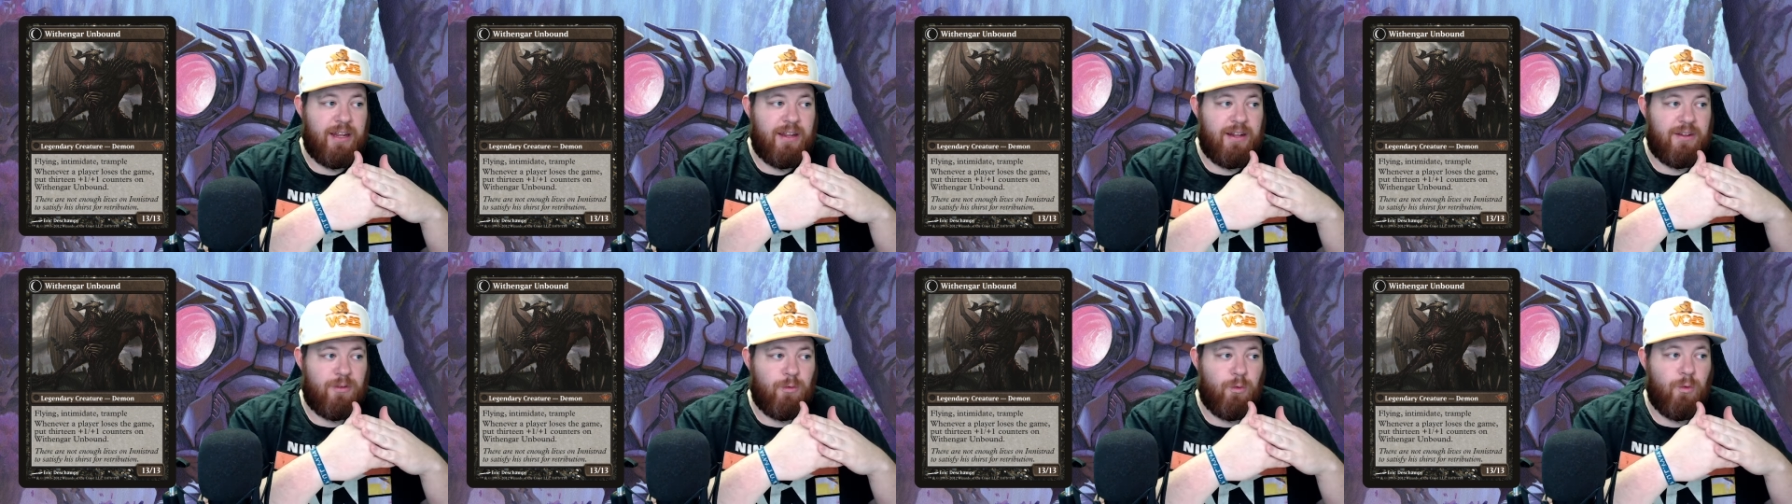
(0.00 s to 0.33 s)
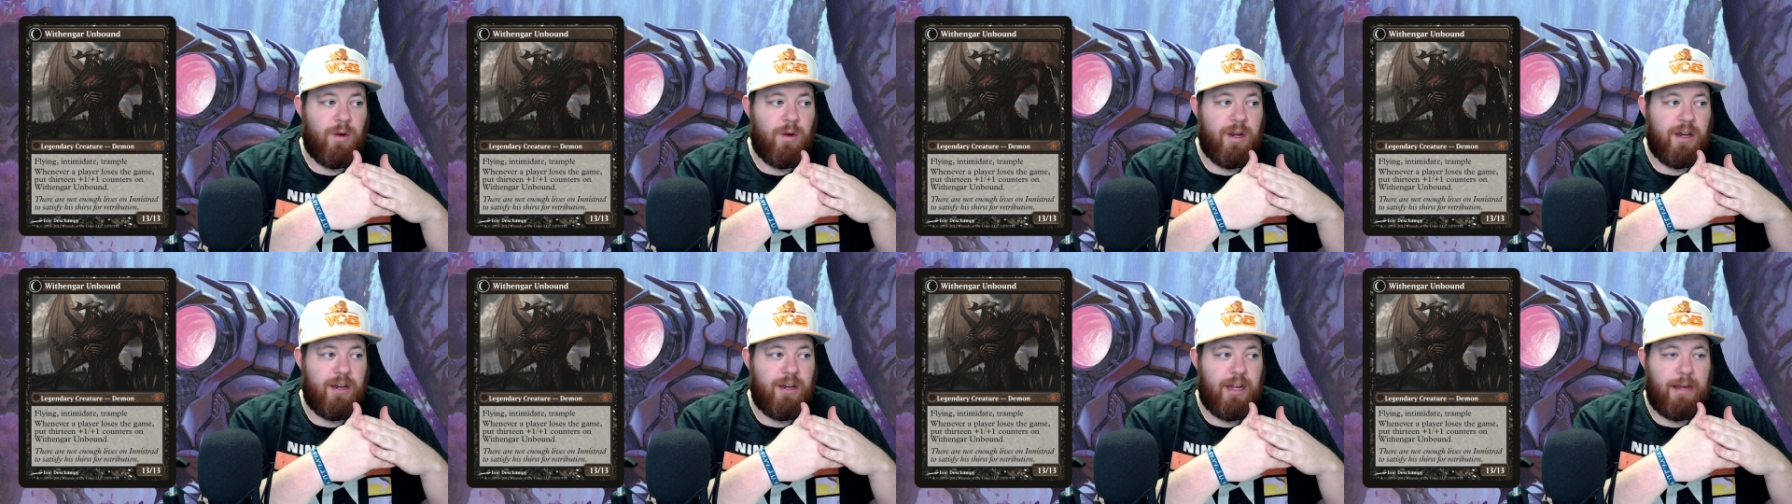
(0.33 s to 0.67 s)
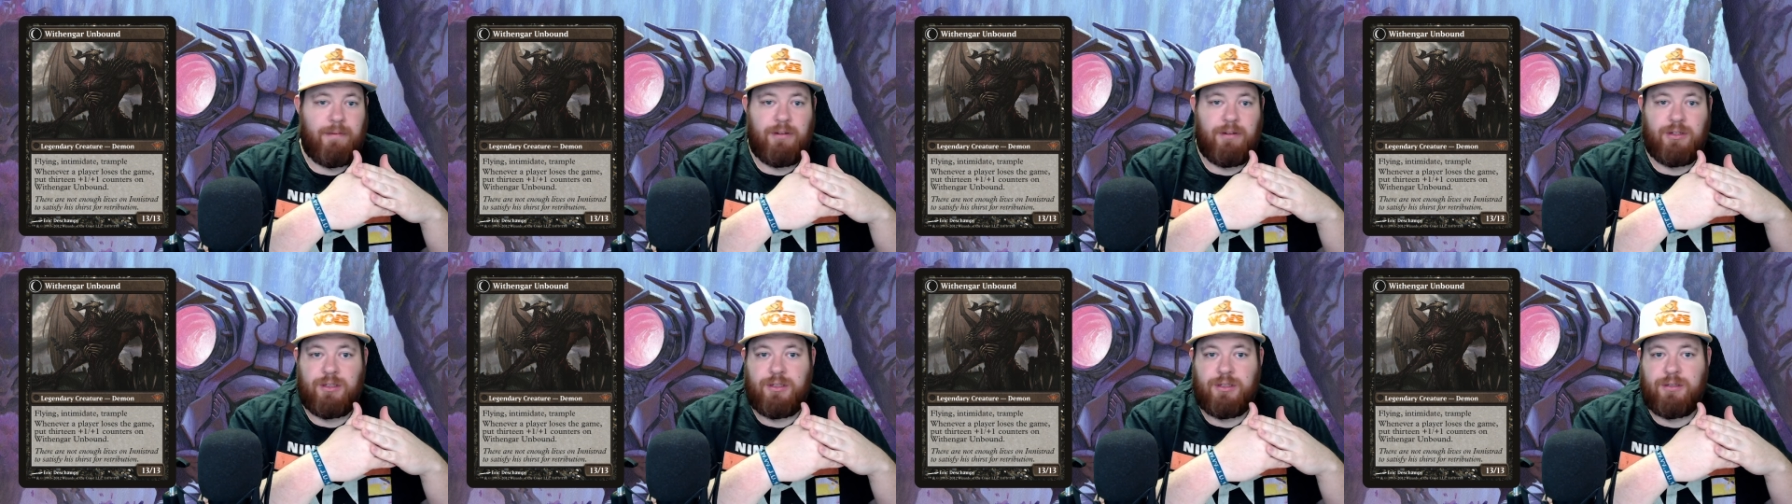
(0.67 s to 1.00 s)
That's 1
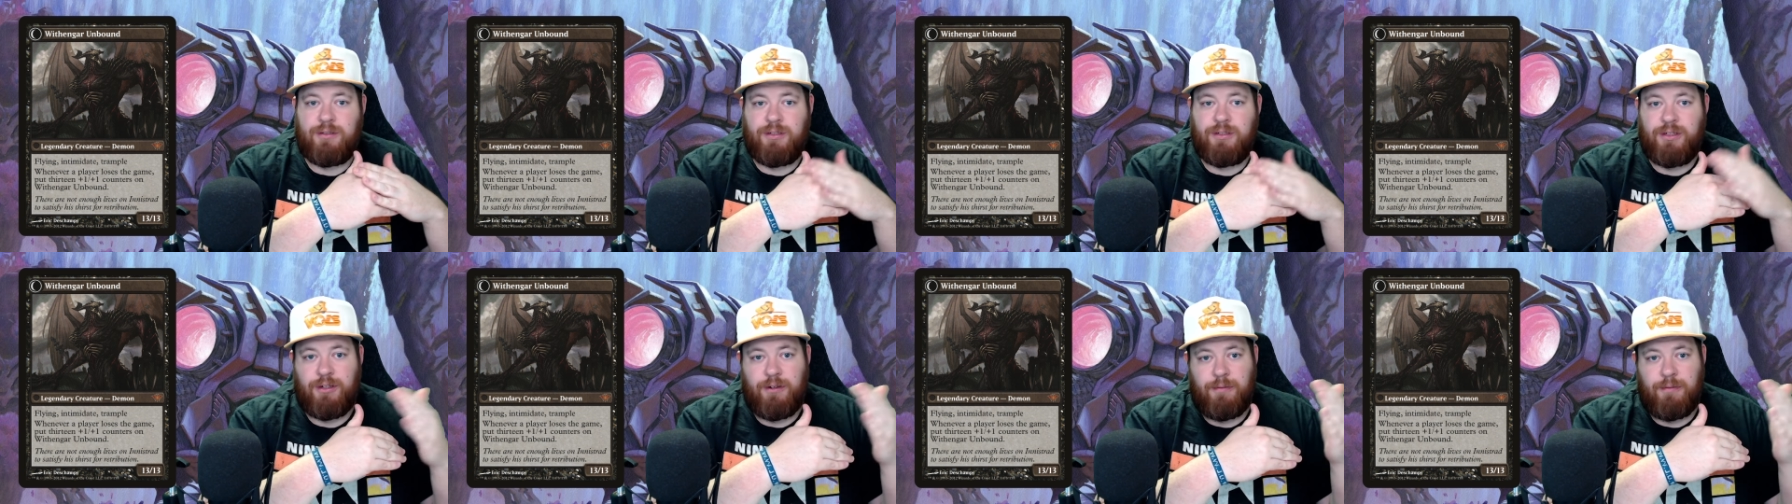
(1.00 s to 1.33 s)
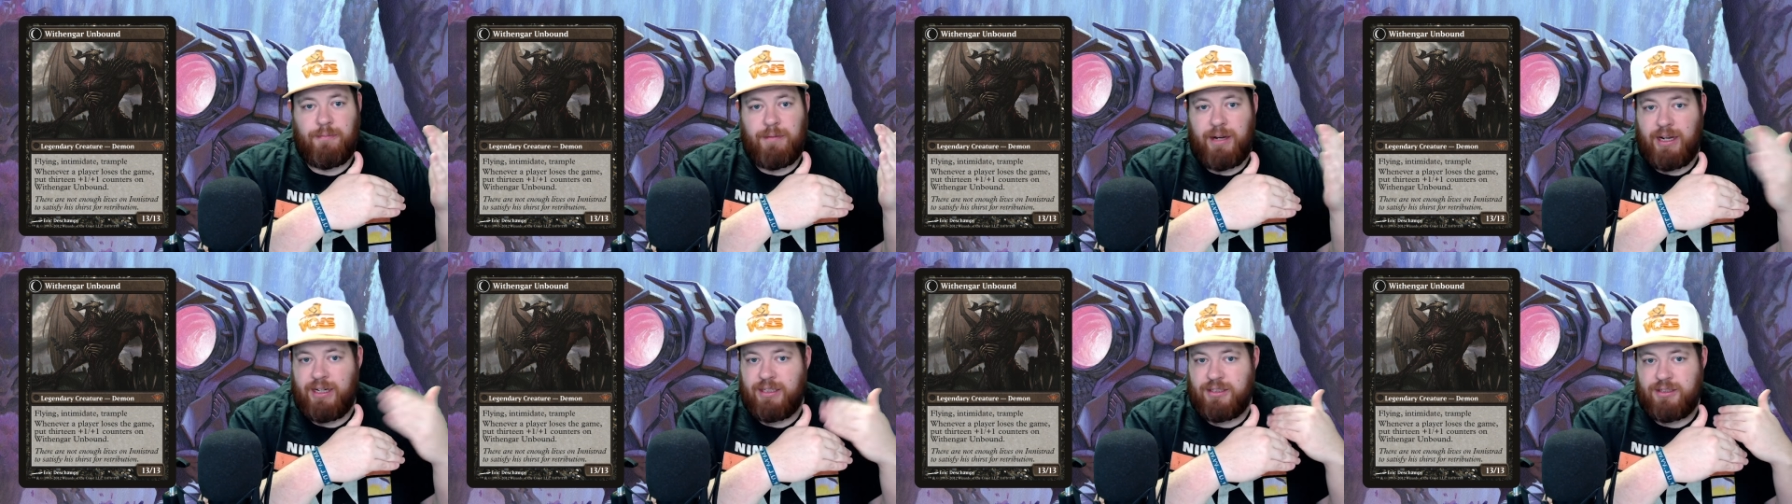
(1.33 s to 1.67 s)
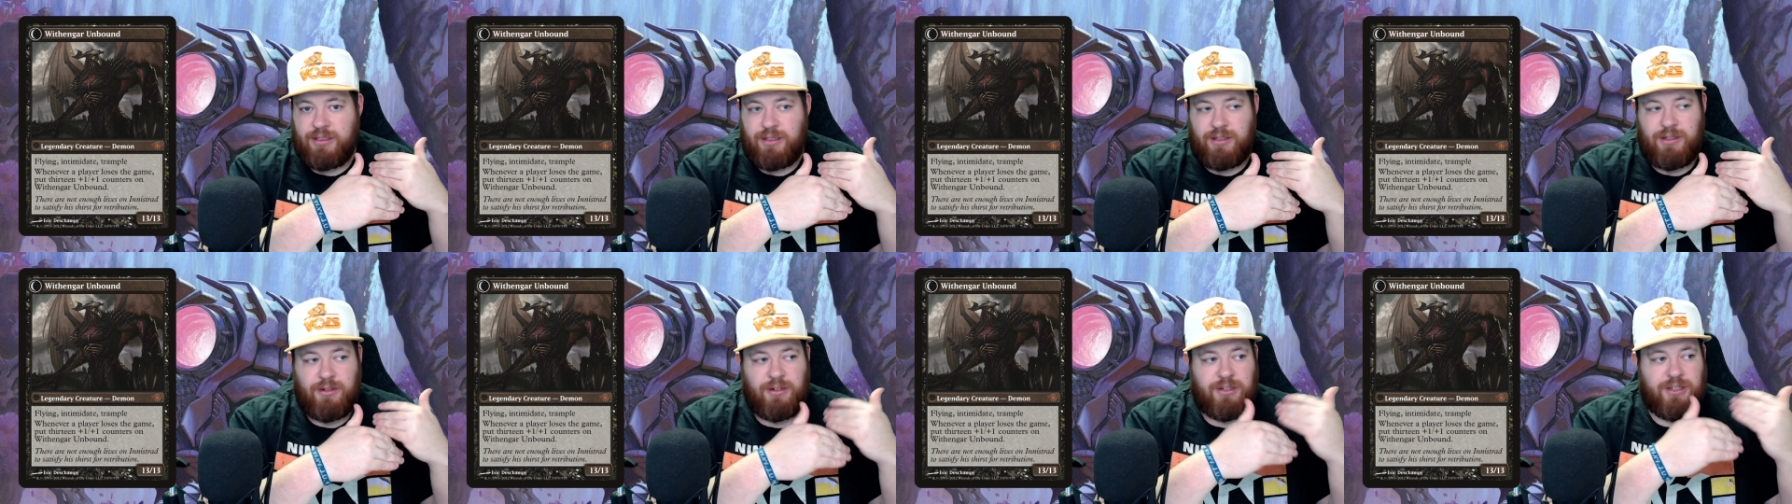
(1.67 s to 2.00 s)
damage, minus
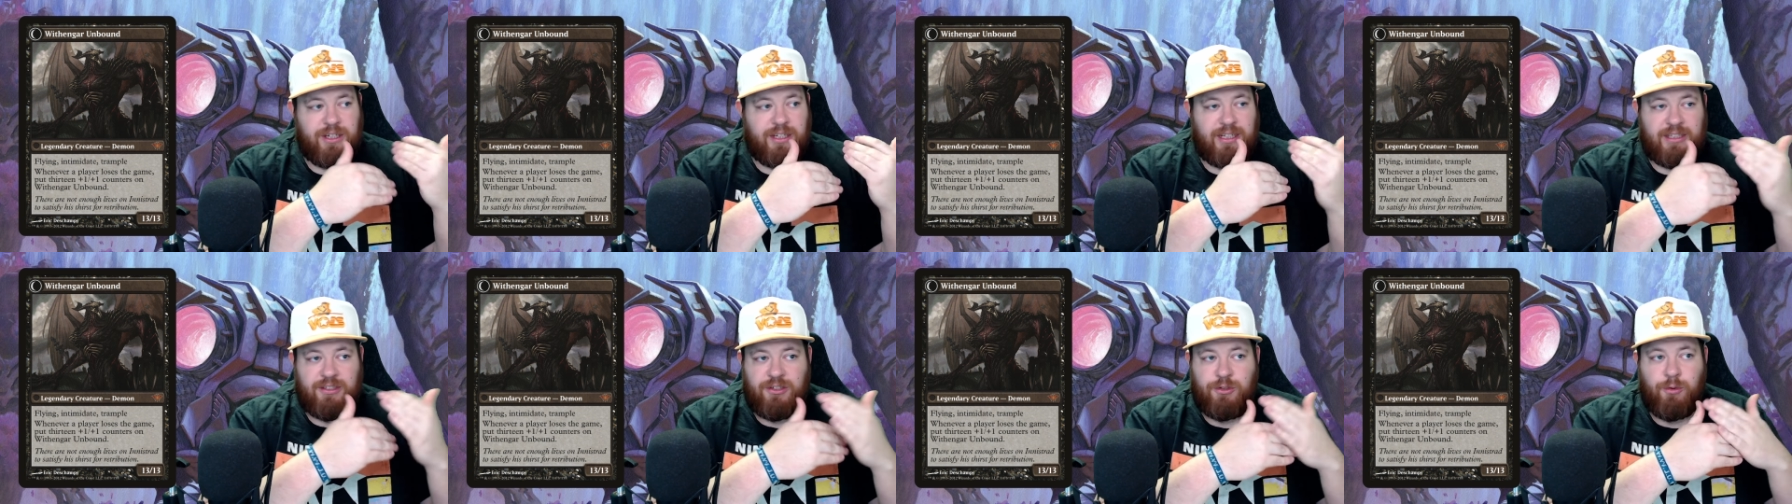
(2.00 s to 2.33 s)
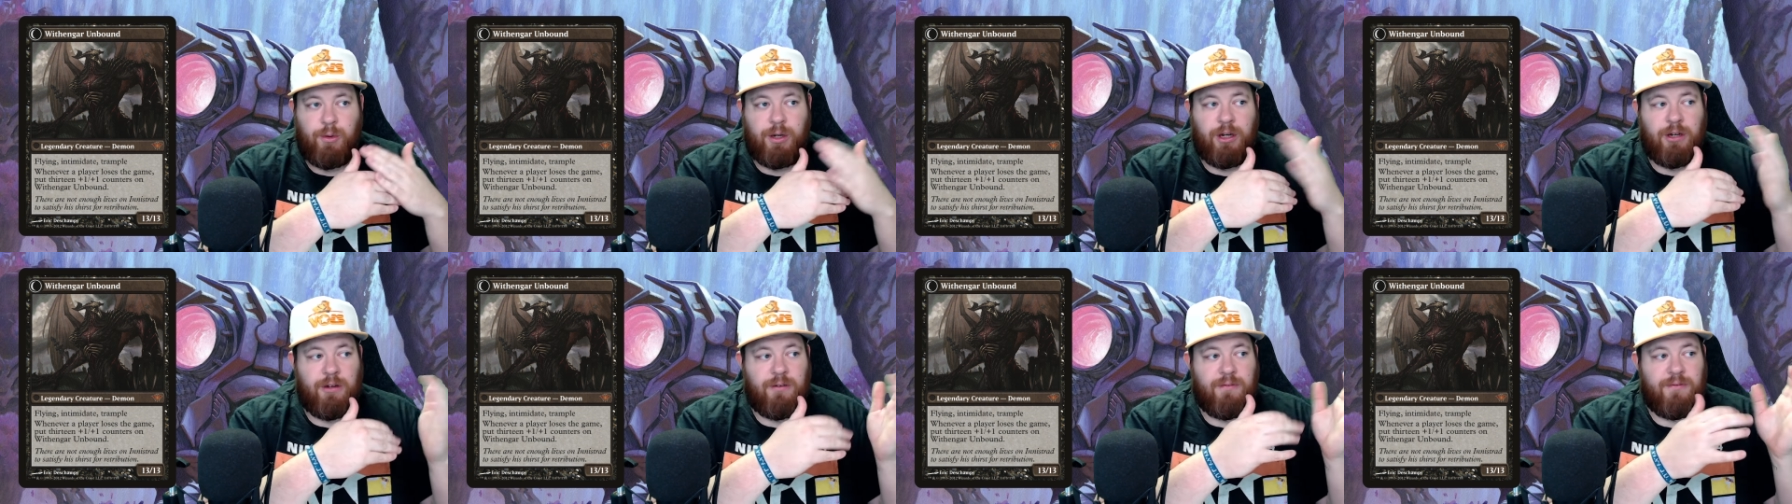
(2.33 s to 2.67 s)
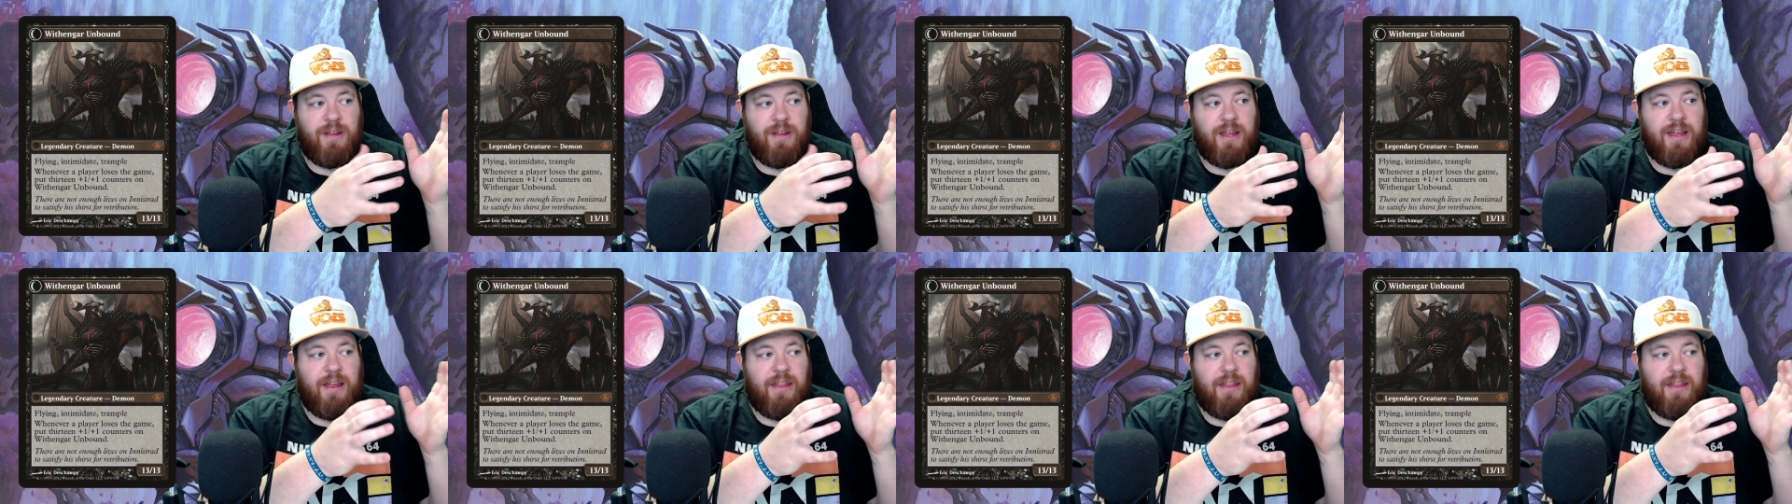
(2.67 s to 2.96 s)
the 13, it's 12.